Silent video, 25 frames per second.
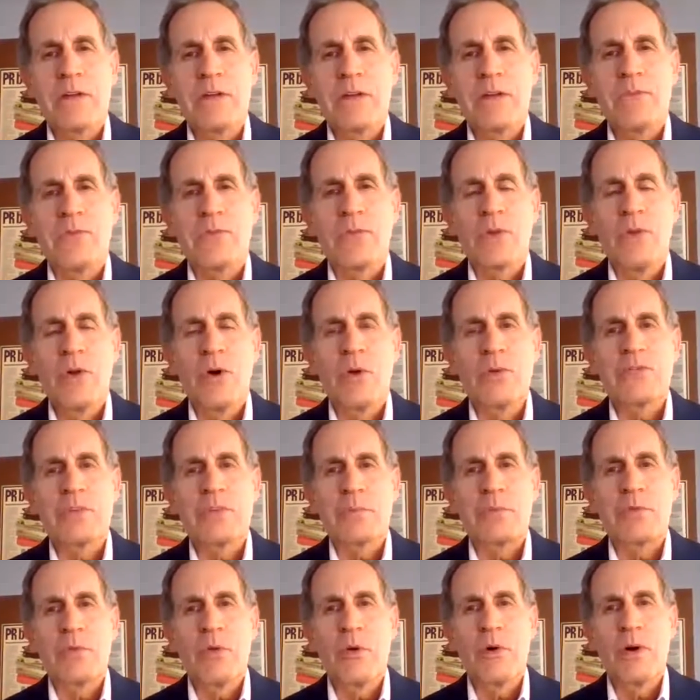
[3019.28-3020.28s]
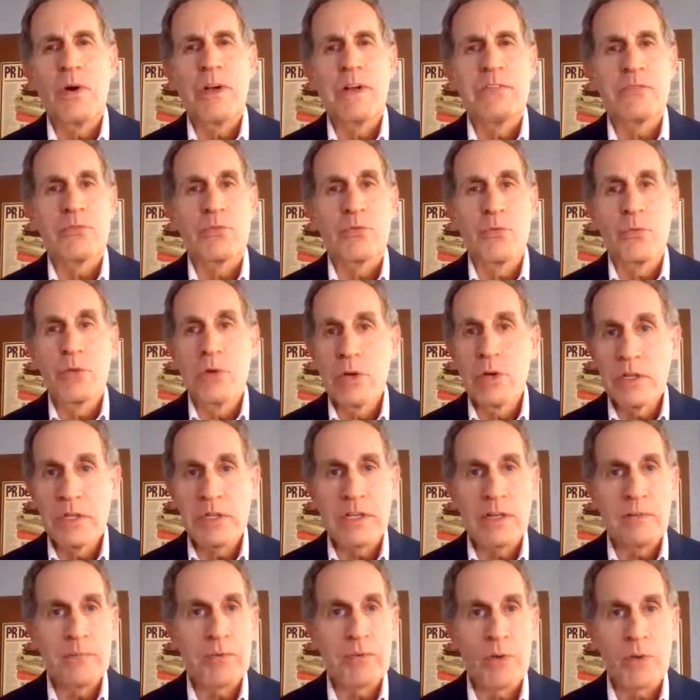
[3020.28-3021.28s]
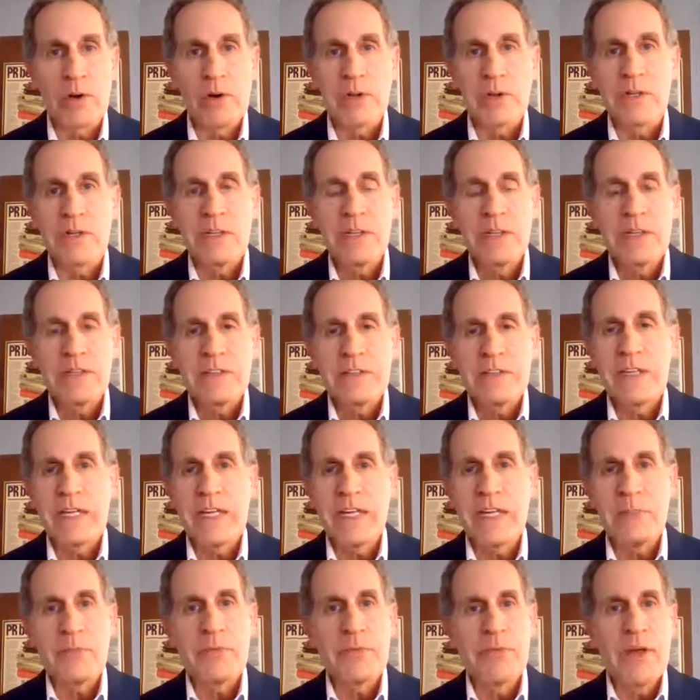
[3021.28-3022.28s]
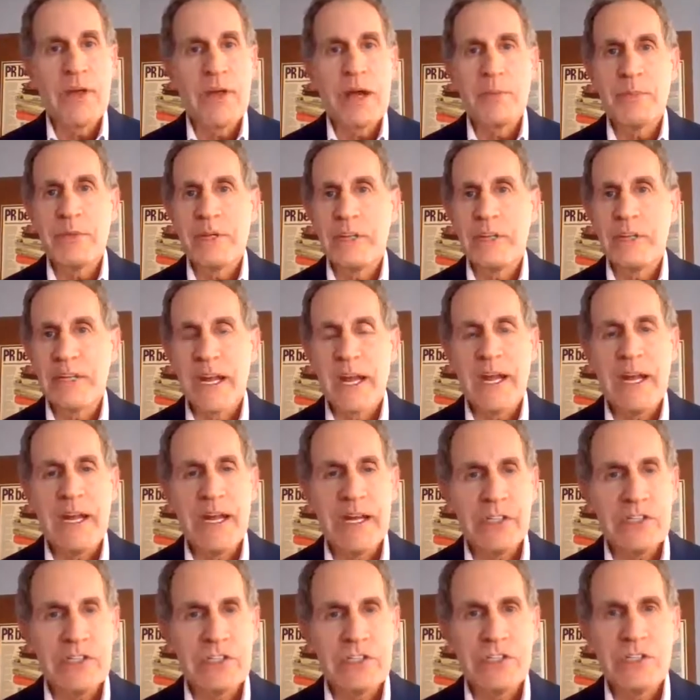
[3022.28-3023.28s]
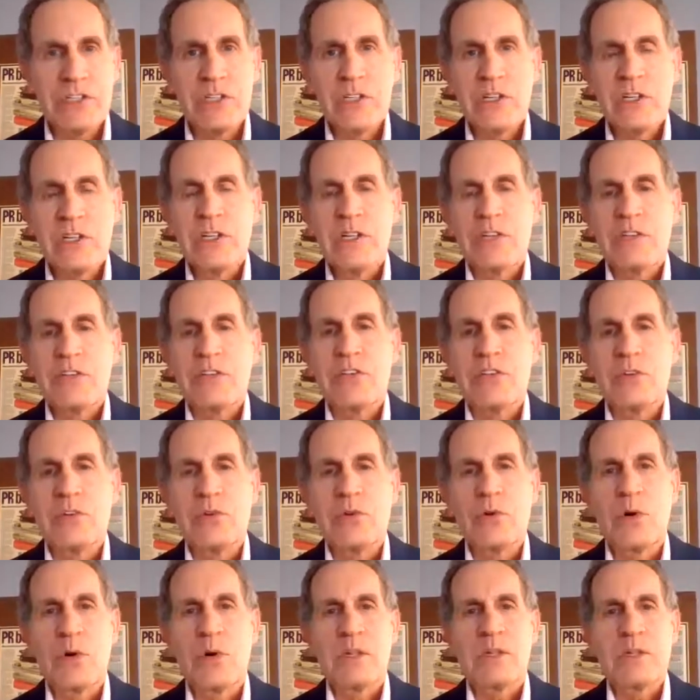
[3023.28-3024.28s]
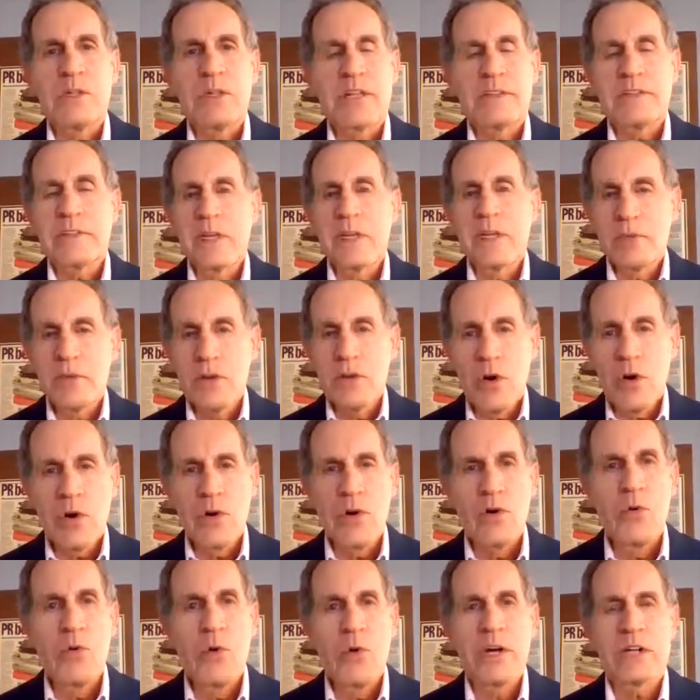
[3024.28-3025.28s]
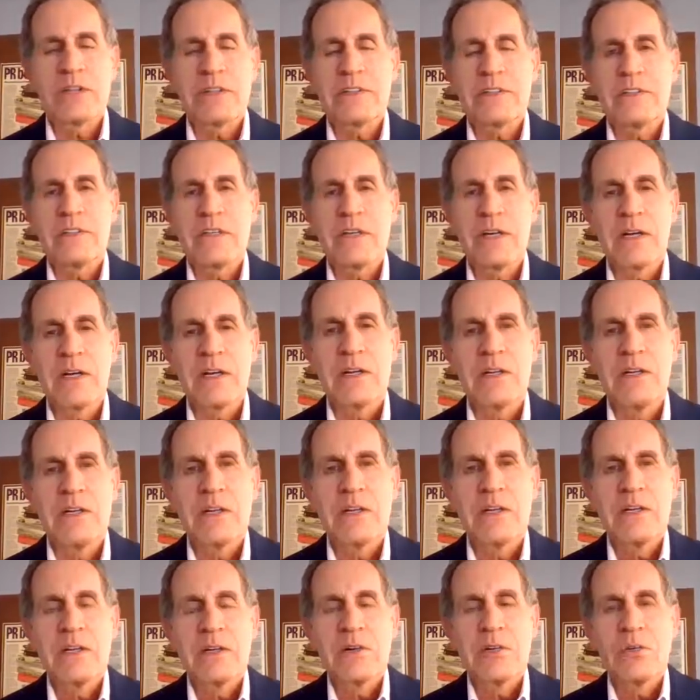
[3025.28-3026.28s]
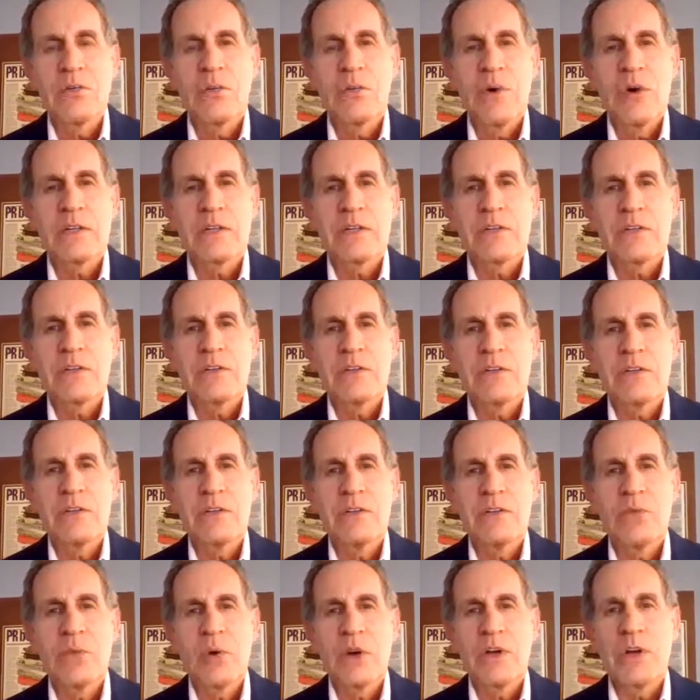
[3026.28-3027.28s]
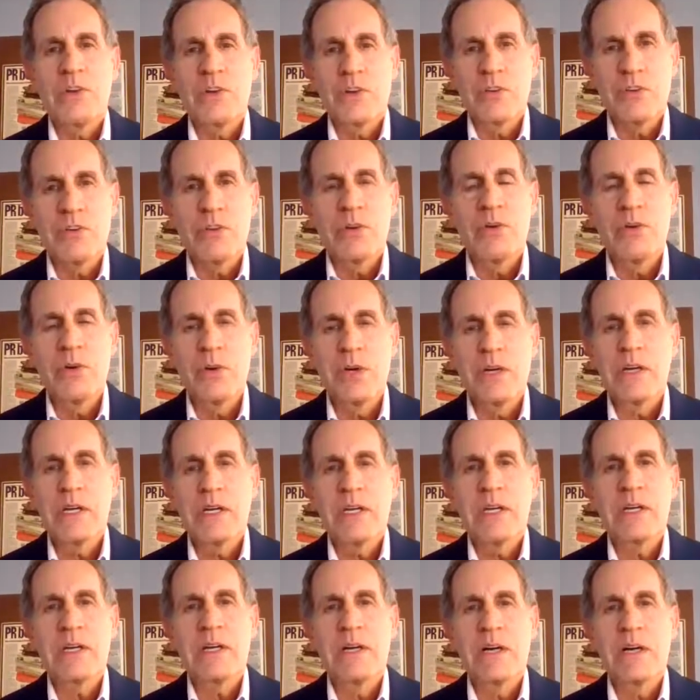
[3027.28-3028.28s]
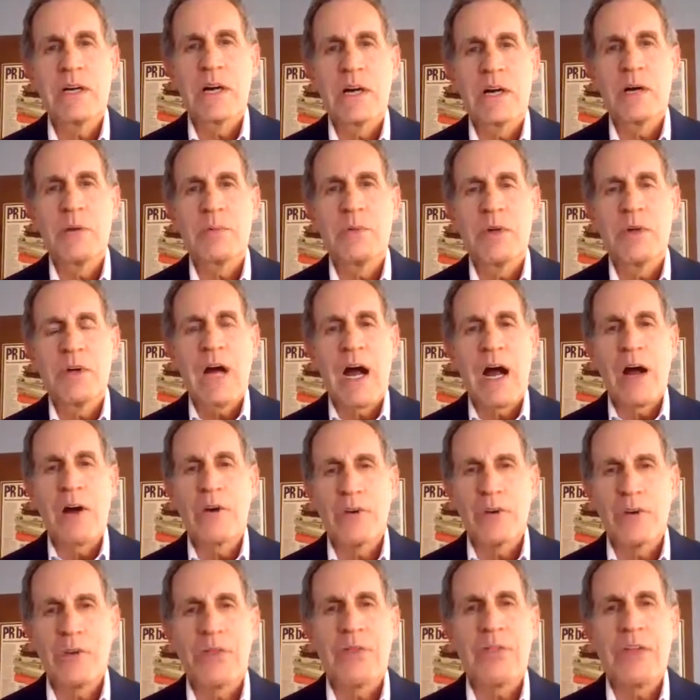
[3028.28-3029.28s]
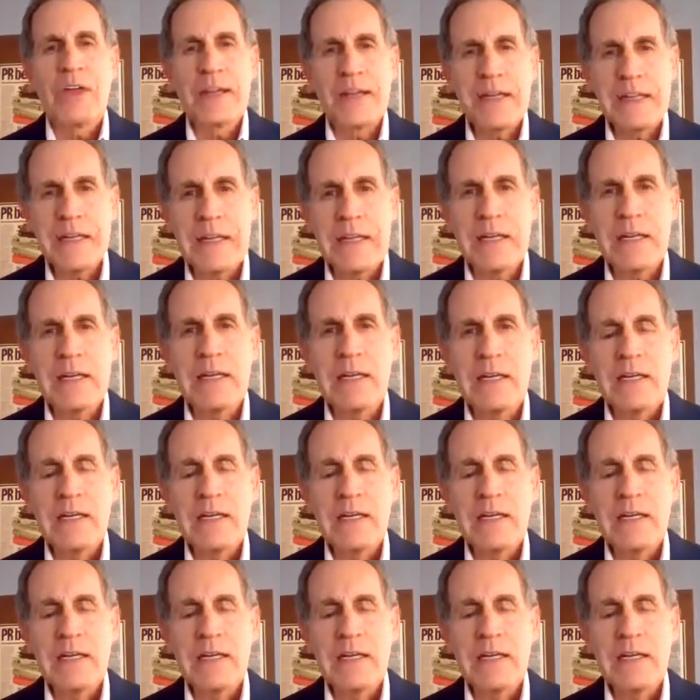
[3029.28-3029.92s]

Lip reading: for those employees, really important to keep them engaged, to let them know what you're doing, how you're thinking,